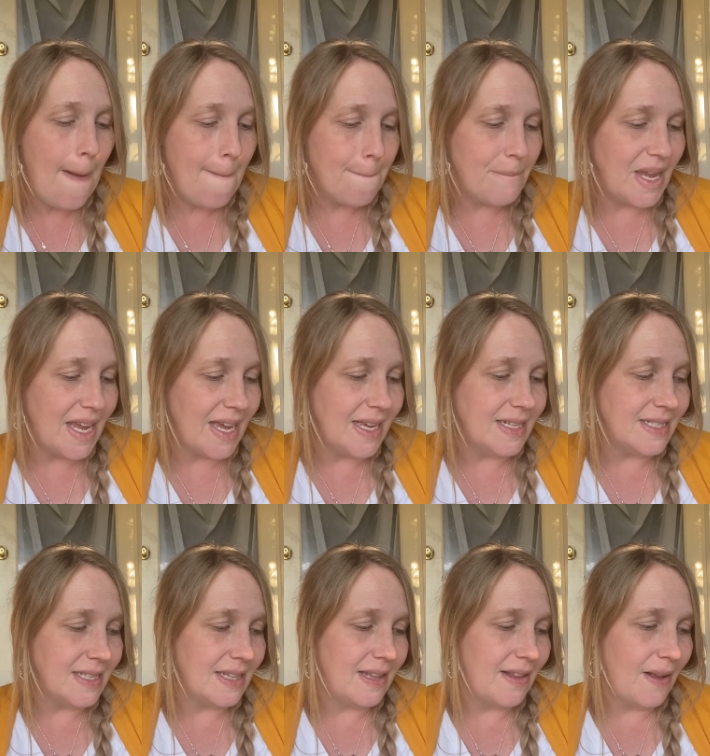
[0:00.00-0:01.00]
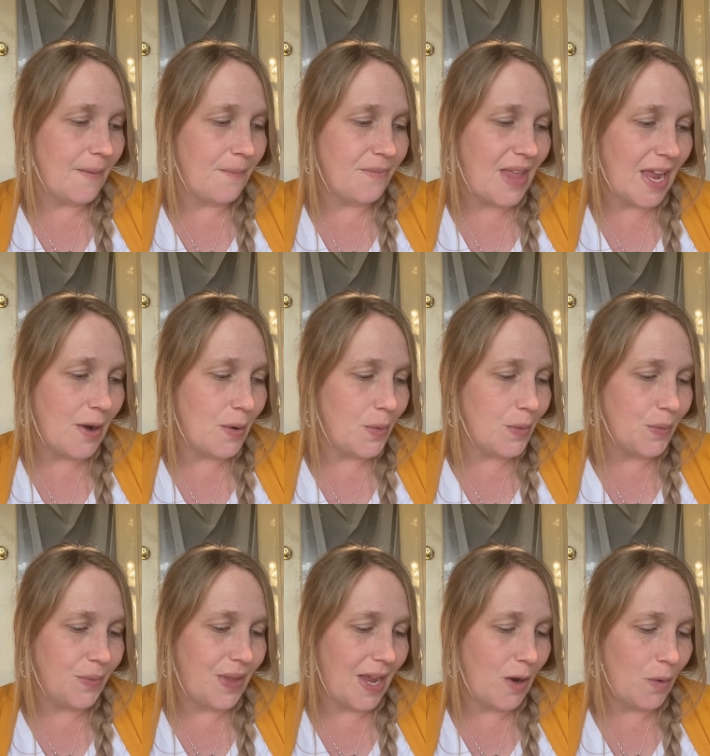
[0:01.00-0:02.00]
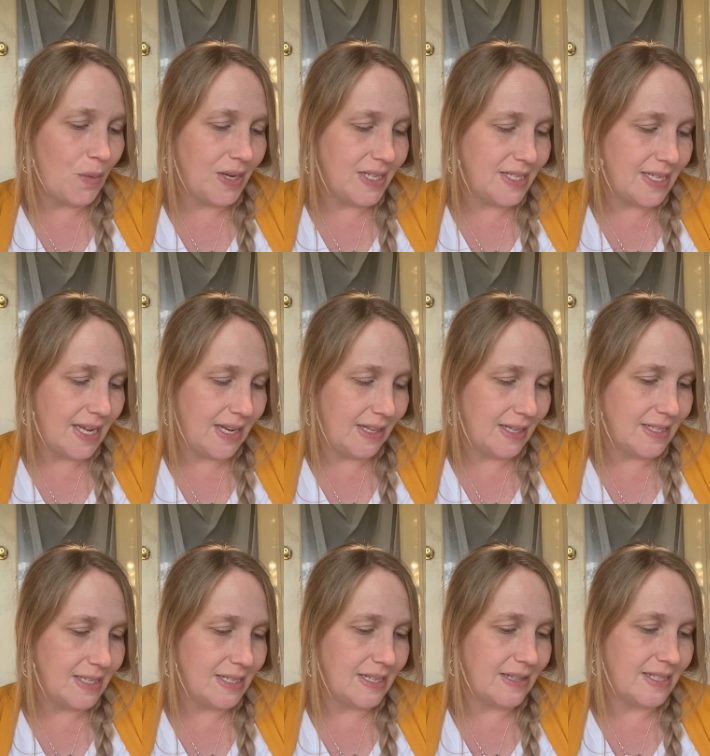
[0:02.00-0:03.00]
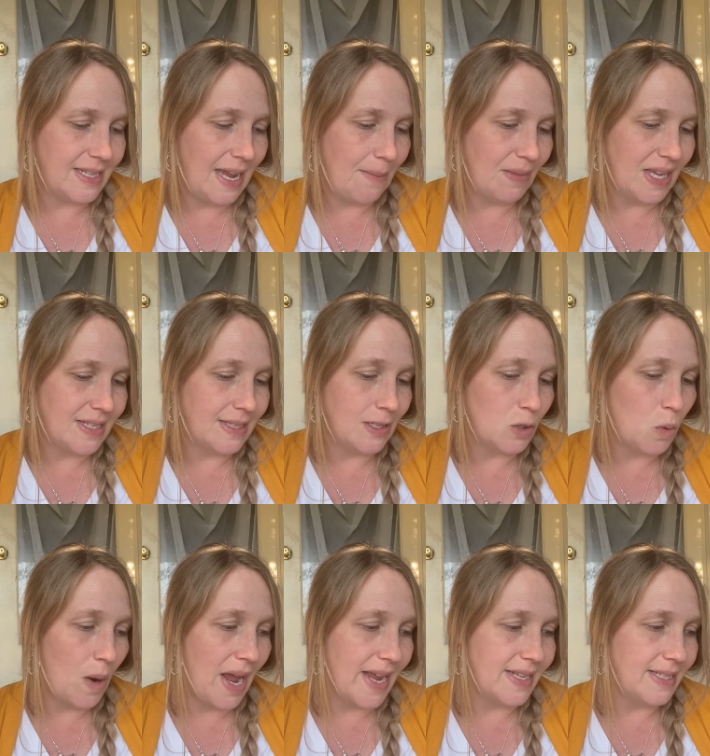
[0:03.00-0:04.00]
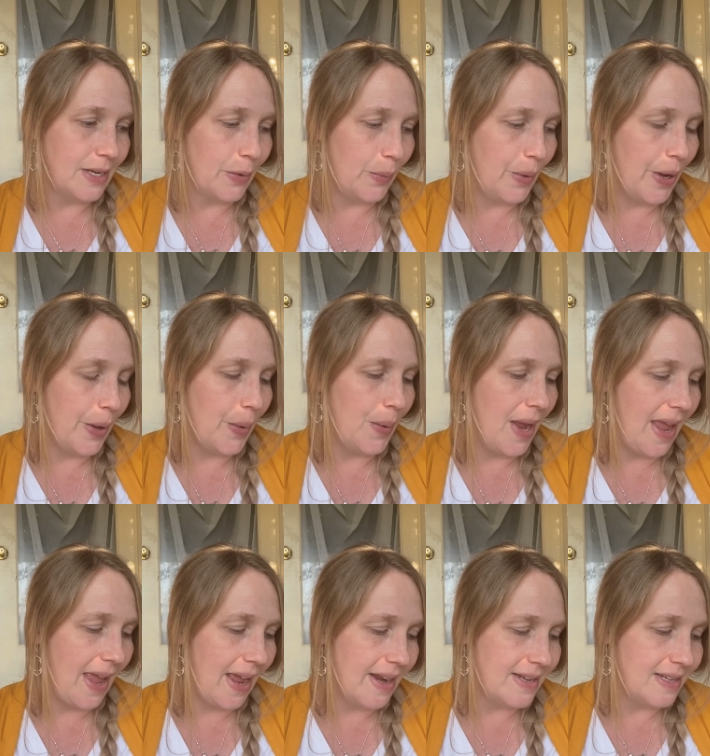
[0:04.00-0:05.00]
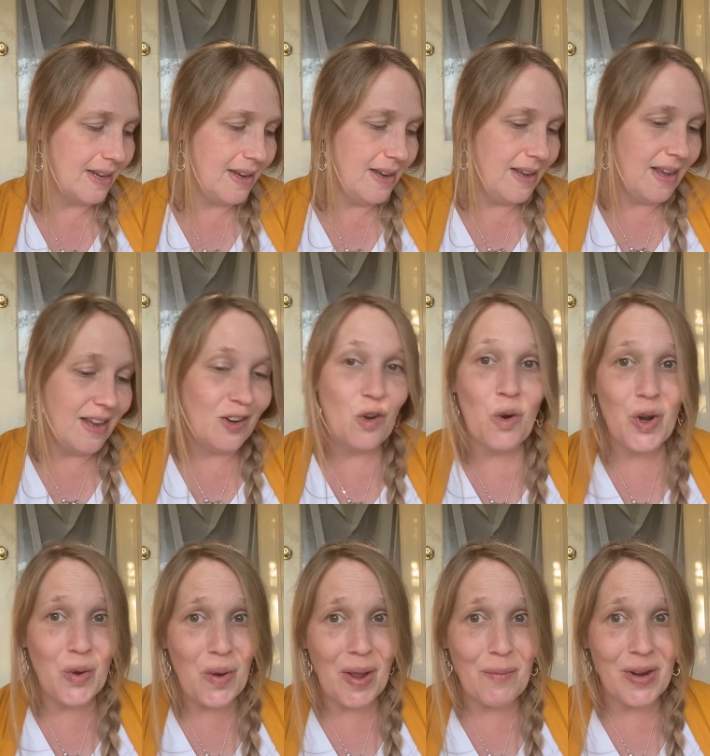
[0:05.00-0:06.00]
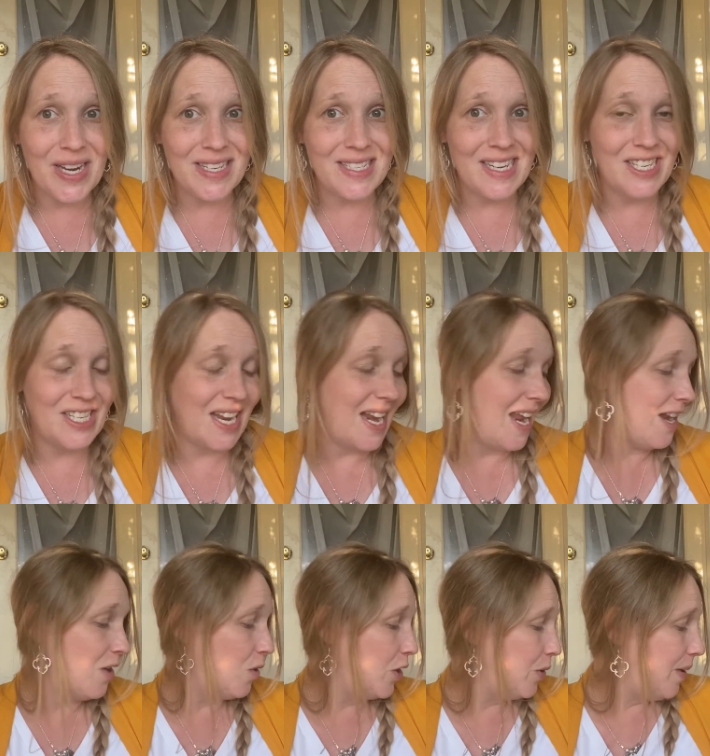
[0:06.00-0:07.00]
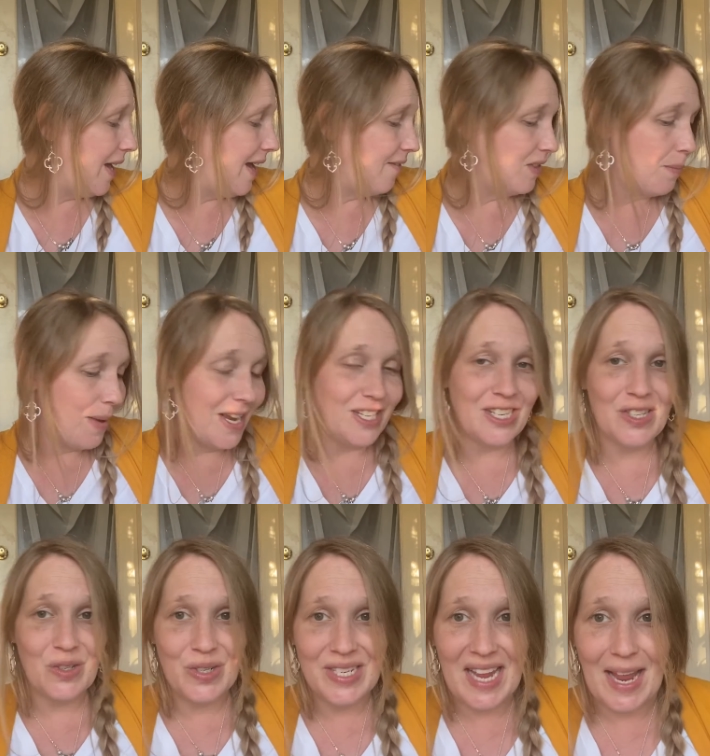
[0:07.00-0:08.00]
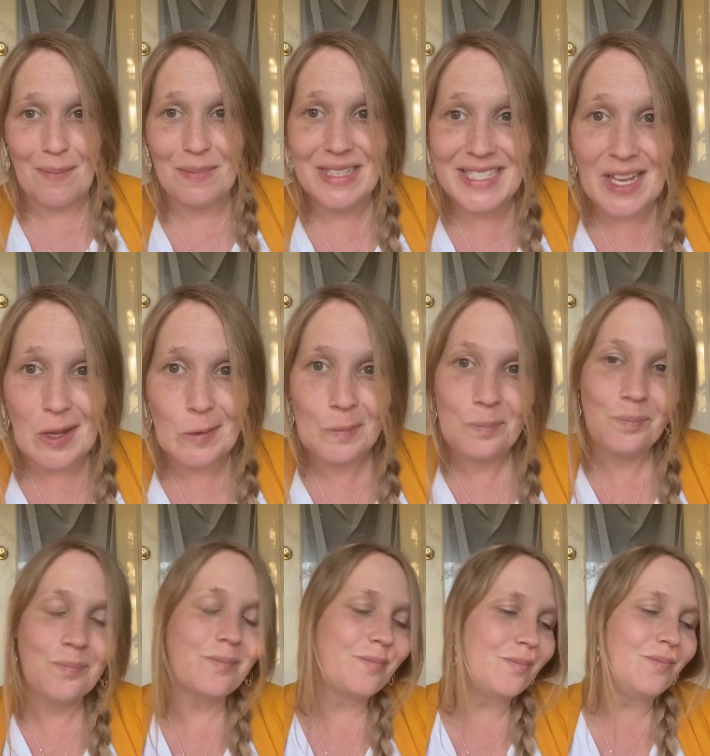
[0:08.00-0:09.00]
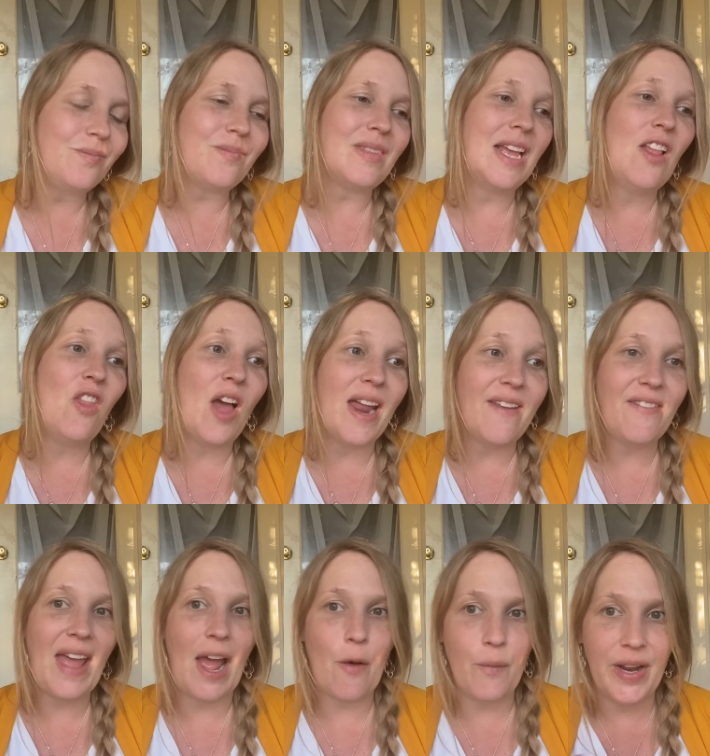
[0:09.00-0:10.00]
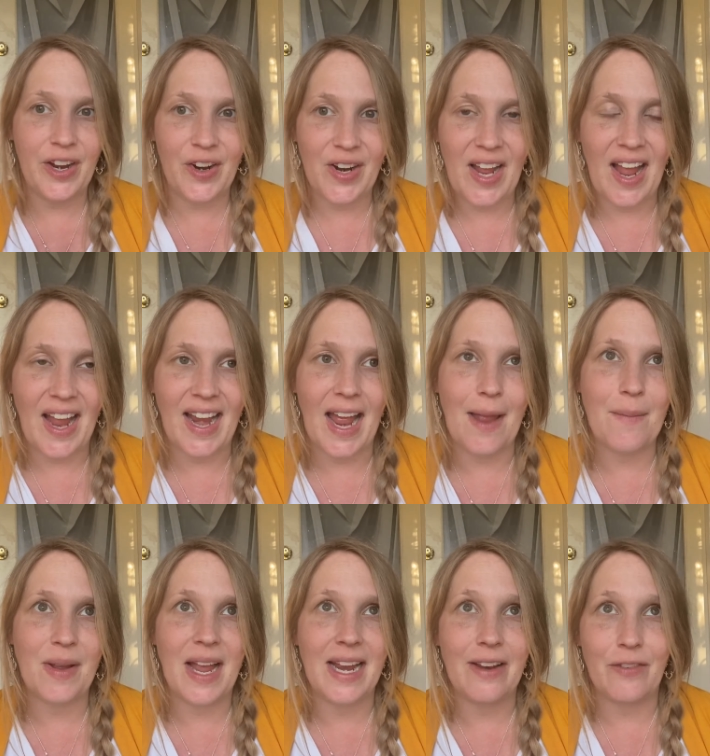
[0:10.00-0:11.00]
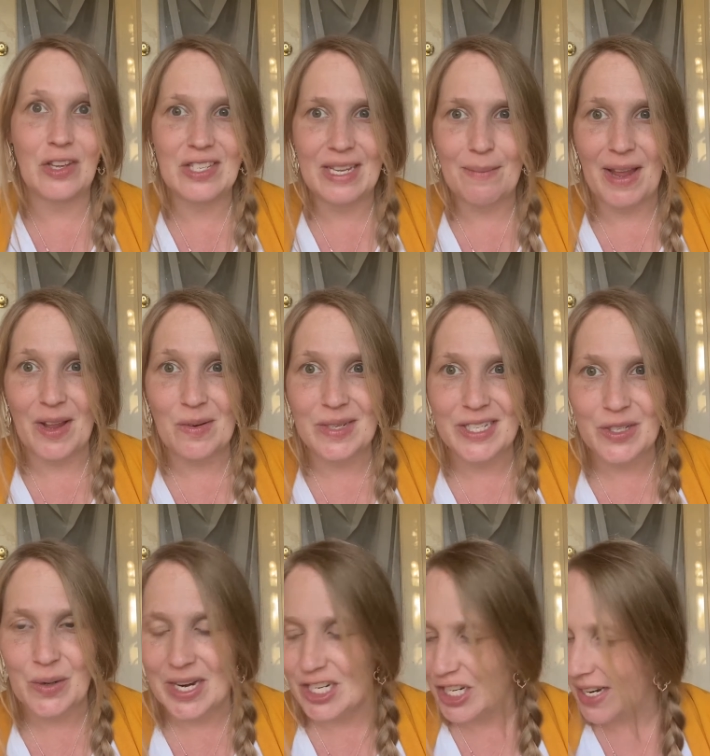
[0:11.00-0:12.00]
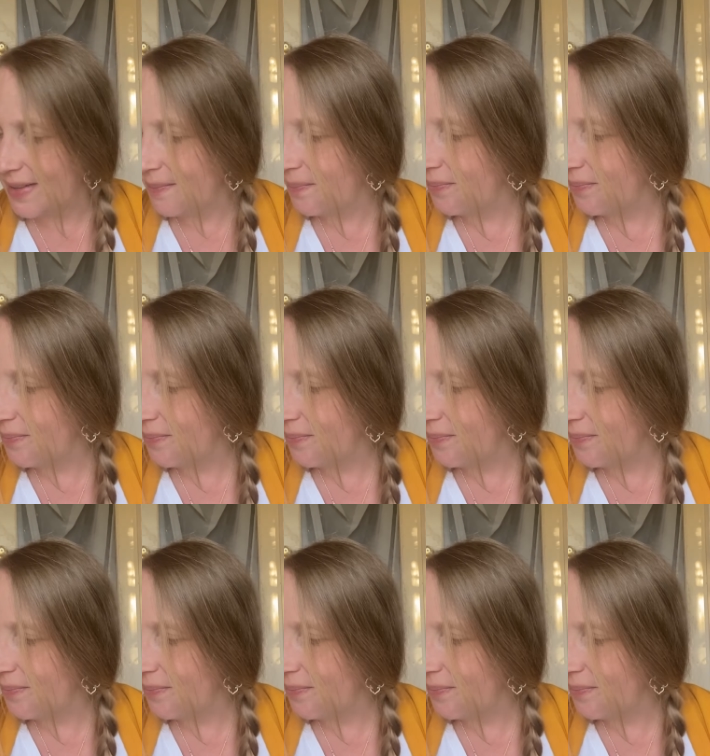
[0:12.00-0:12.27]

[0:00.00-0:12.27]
because they don't want to sit and listen to the same lesson twice in a row, and nor do I want to teach it, and nor do I have the patience or time. So a lot of that I'm kind of using my own discretion.